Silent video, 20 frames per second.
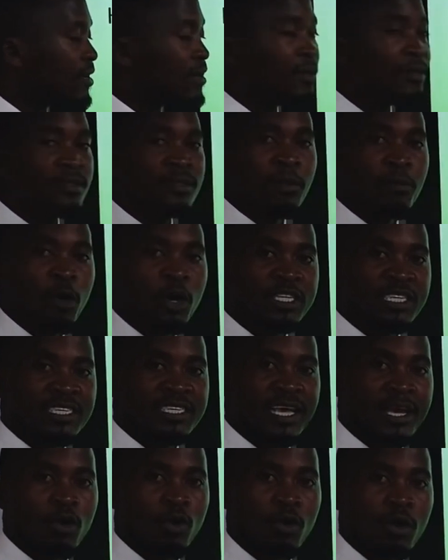the
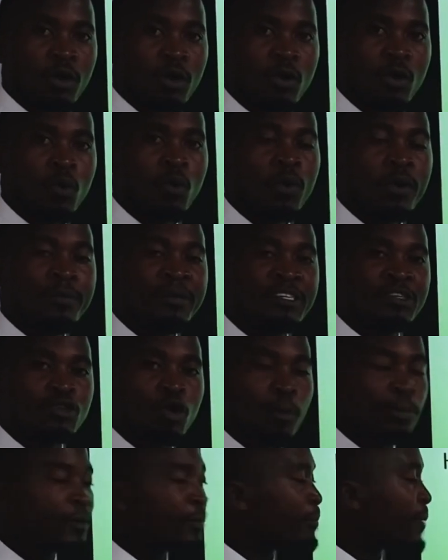motorcycle will be
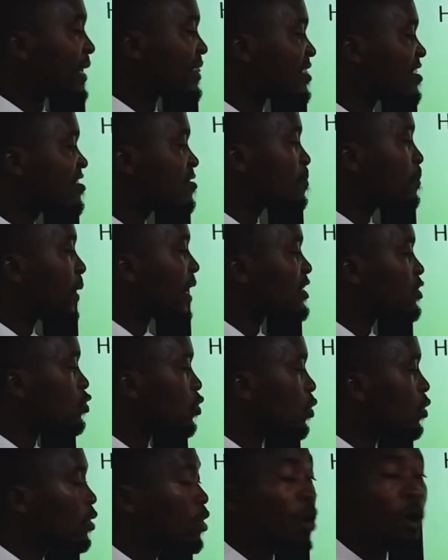stopped, but this
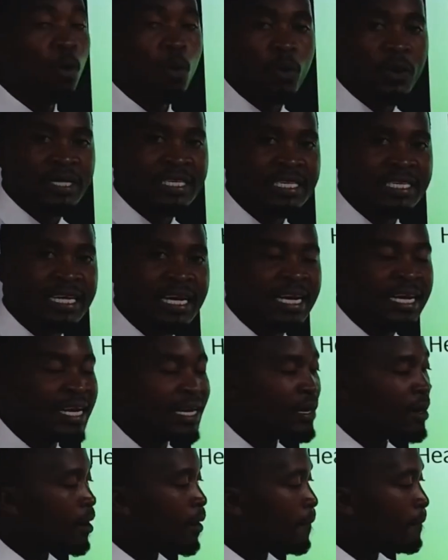person will still
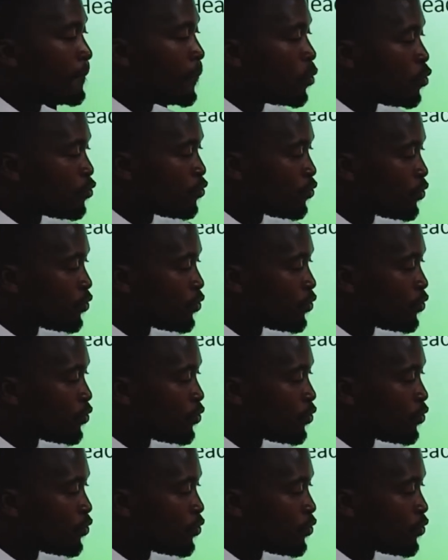move.